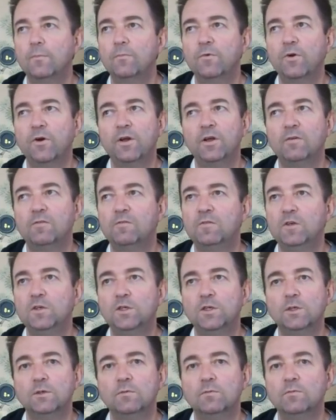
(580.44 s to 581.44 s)
very
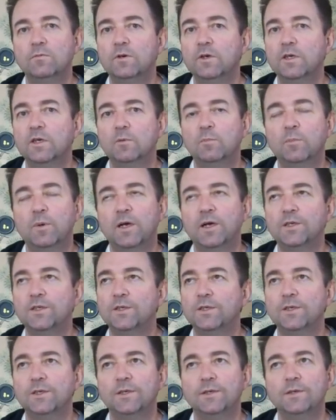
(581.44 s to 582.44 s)
efficient, very
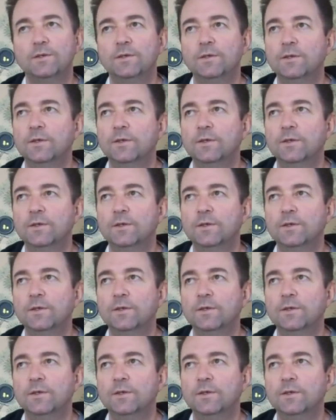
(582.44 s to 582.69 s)
compassionate.